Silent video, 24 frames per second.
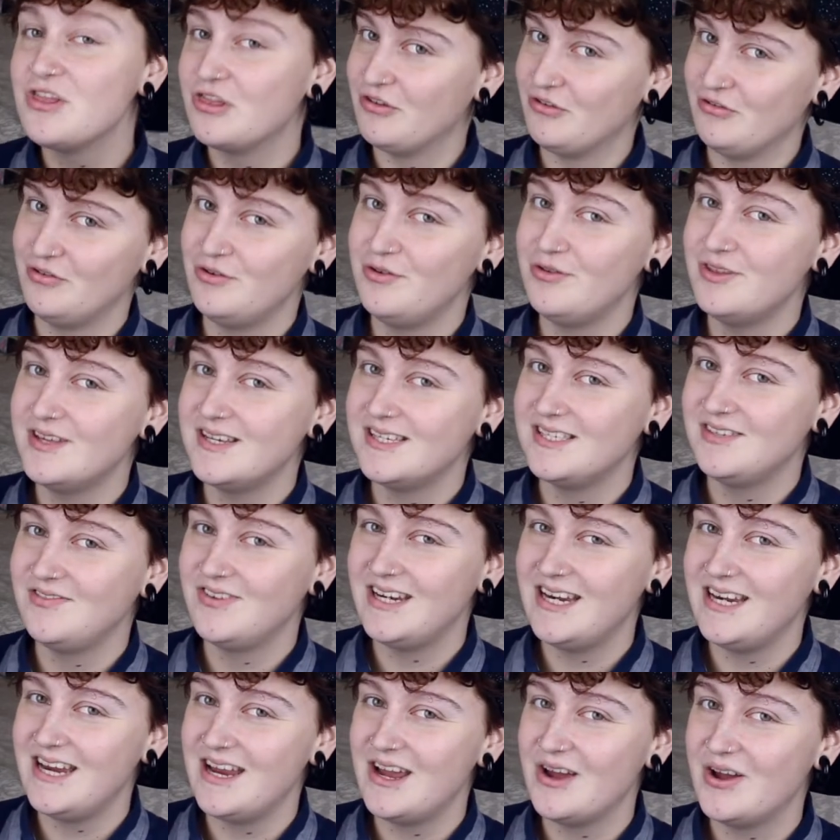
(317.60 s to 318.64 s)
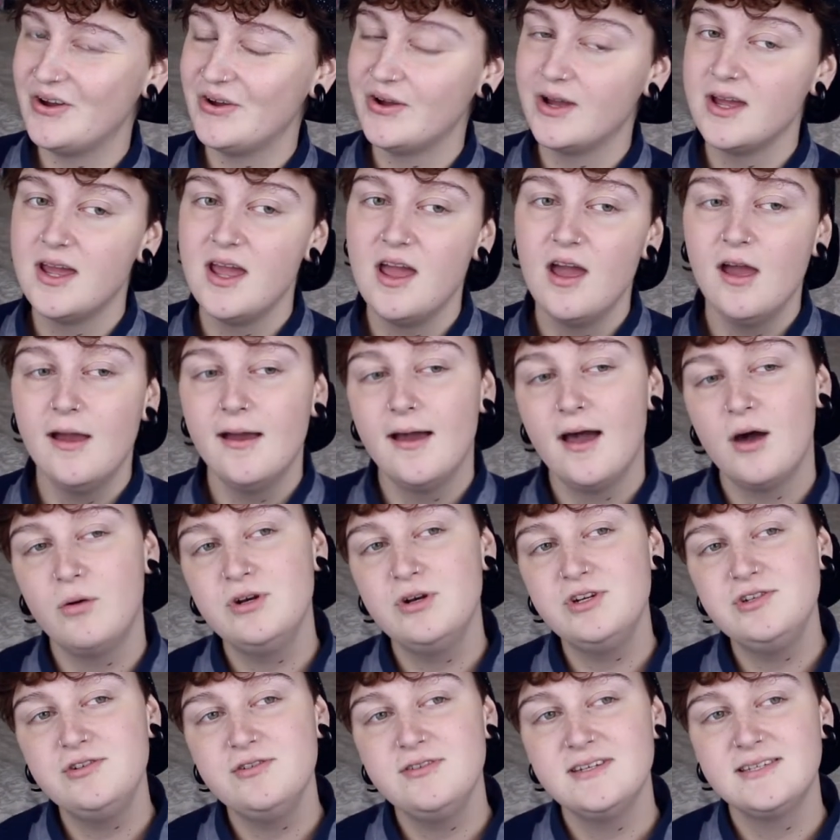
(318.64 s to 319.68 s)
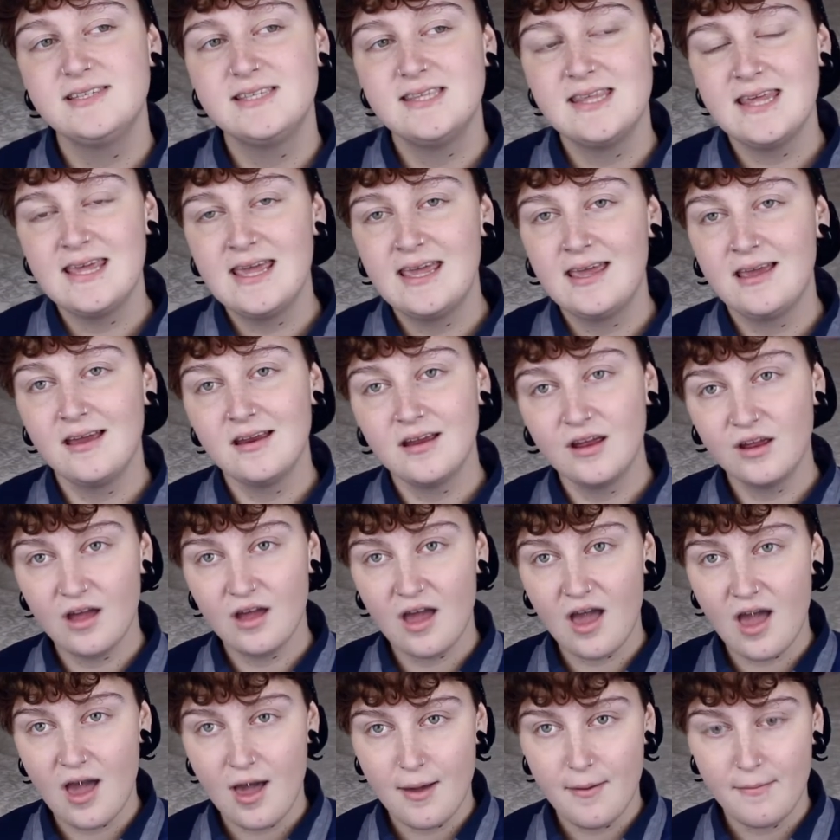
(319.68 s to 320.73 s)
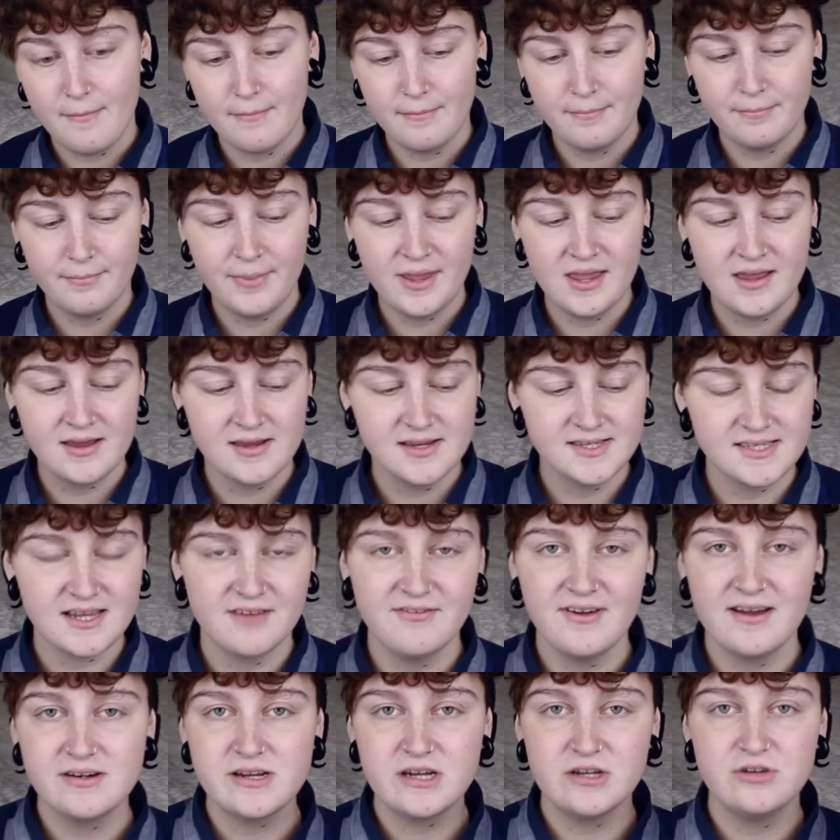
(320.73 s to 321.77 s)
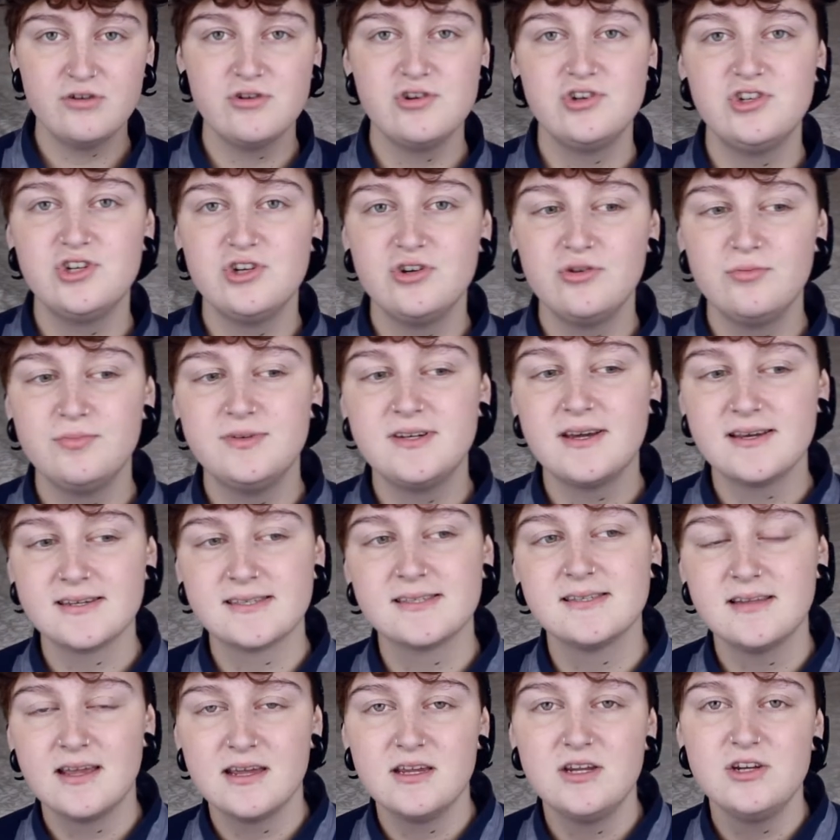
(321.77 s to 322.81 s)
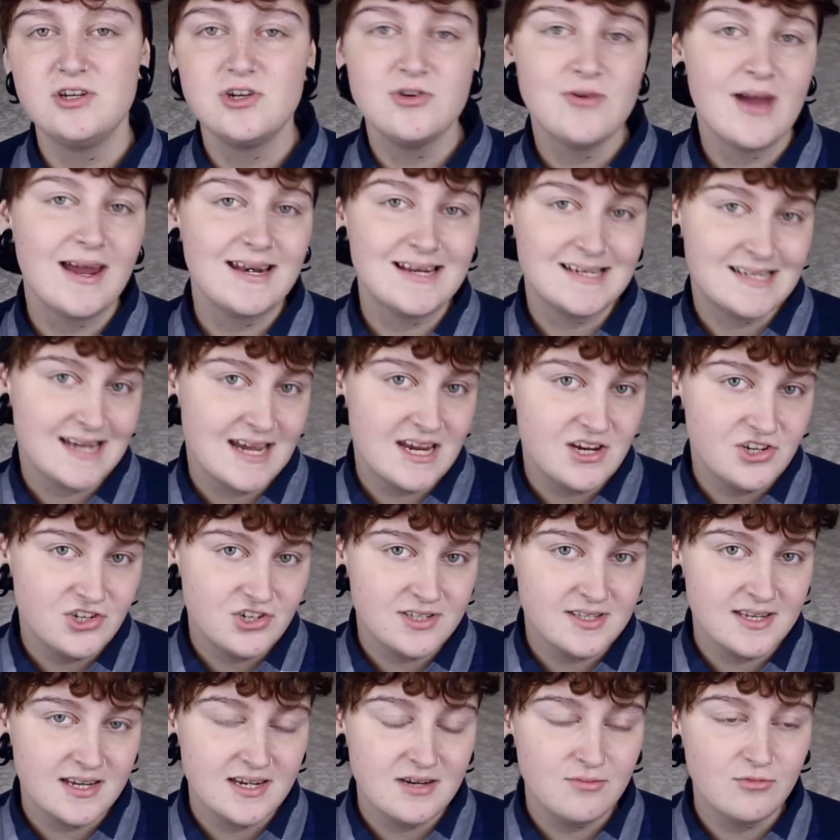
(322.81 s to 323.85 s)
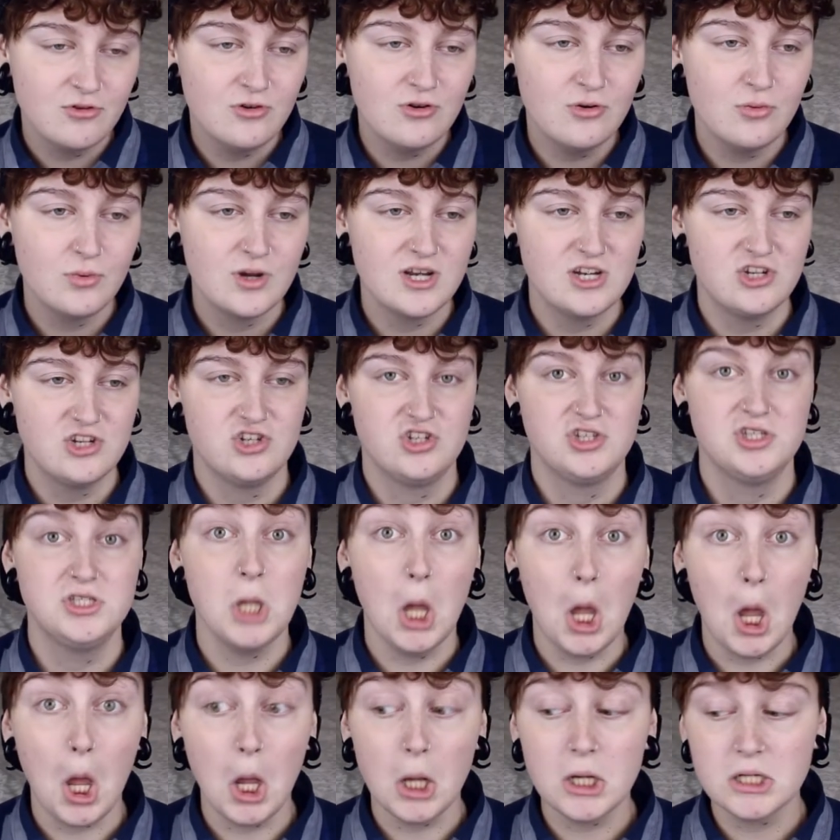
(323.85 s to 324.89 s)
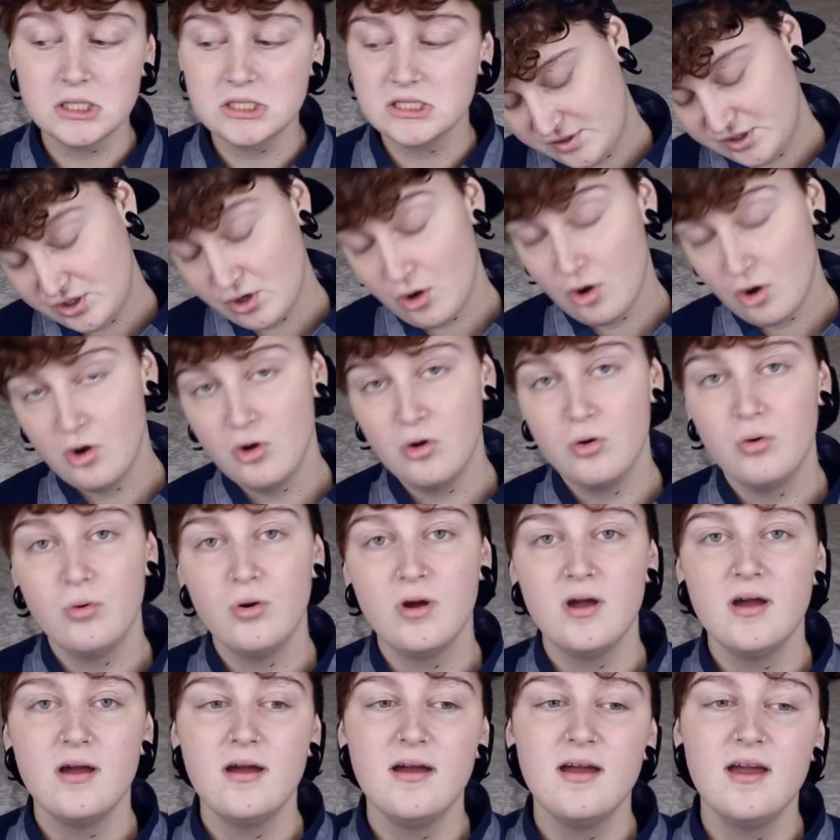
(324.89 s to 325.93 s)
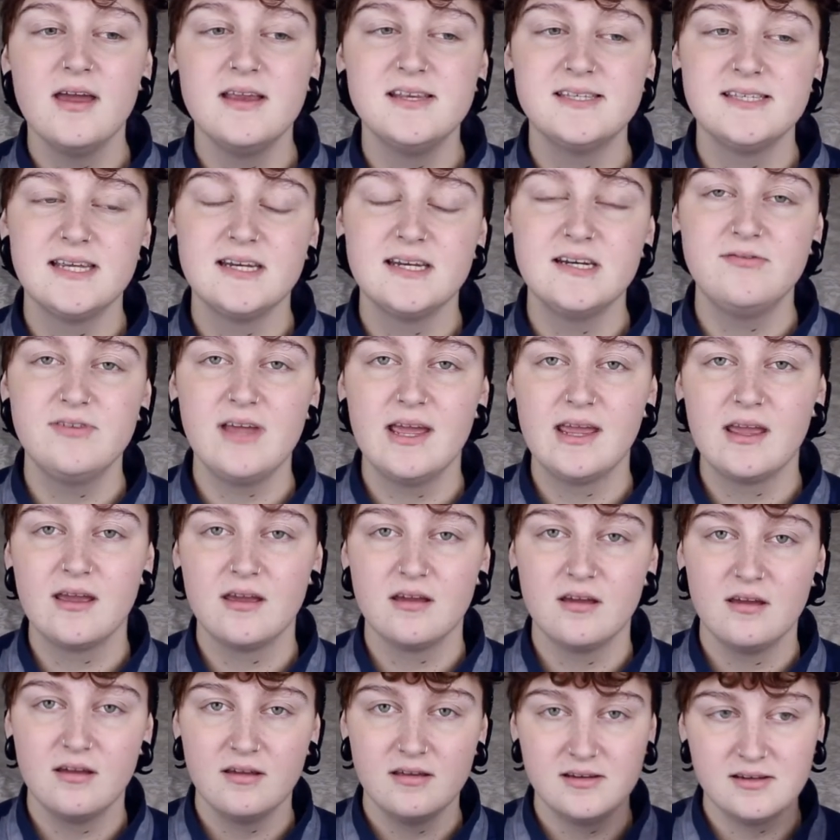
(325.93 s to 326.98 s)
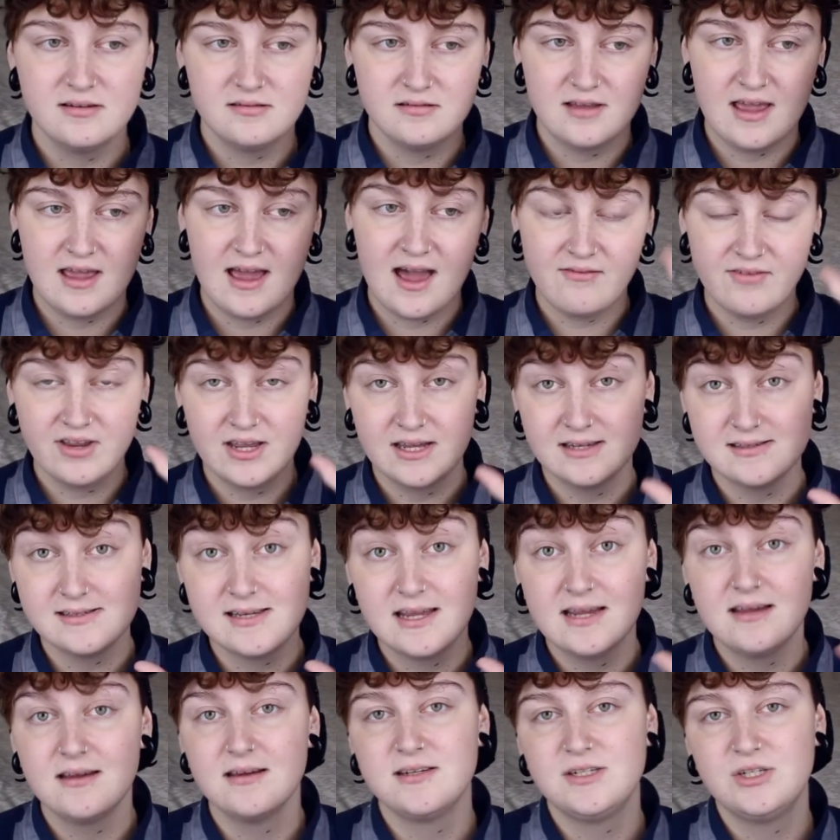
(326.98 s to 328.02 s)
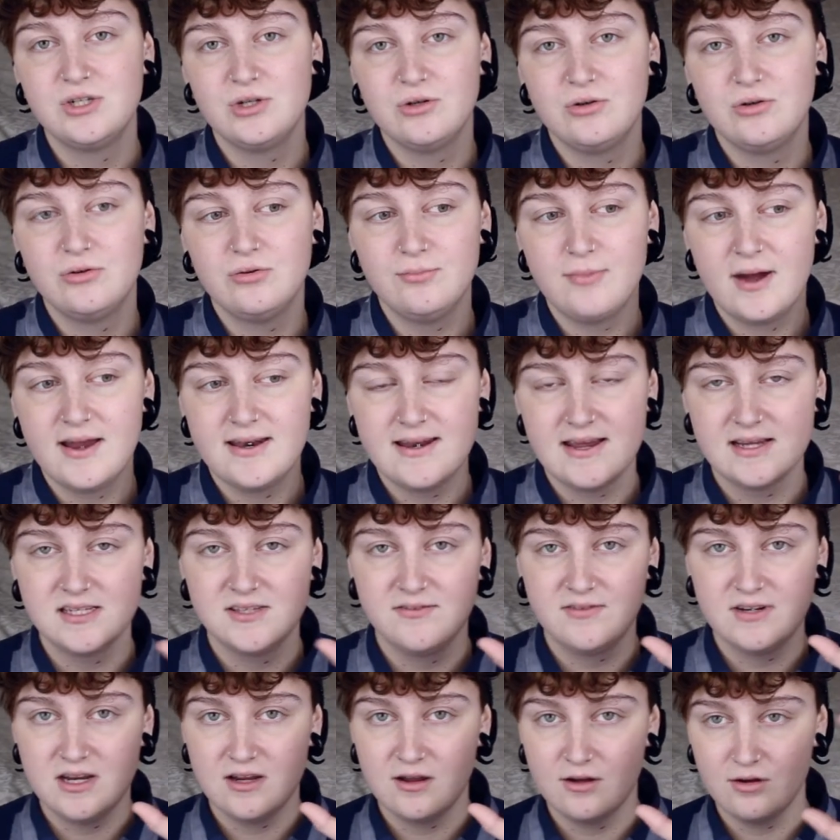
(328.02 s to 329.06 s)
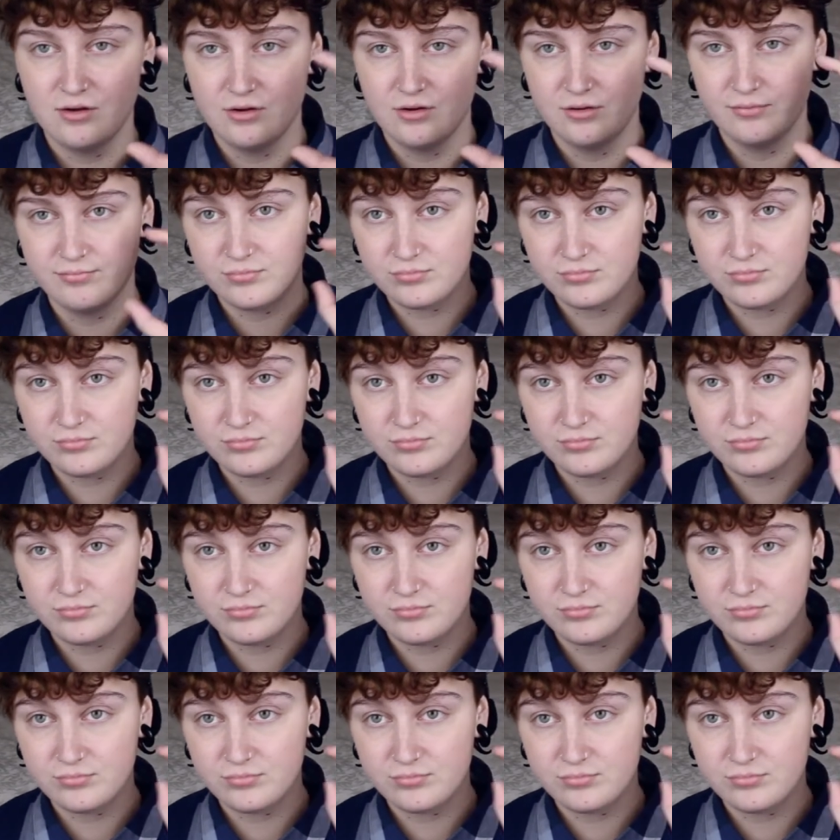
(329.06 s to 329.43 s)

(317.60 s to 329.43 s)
through this video. I want to do this thing um, because I found out YouTube doesn't let you do annotations anymore, which sucks! So instead of like having a link to my next video